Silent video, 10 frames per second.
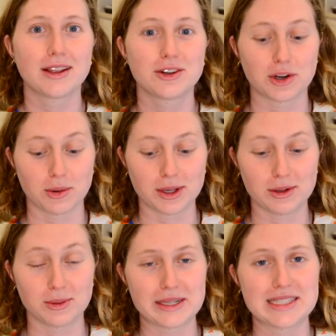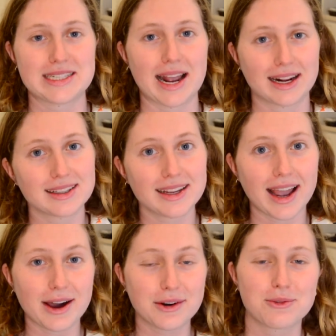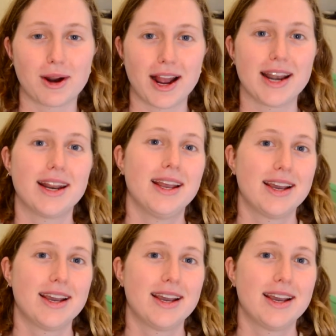showing you exactly how to write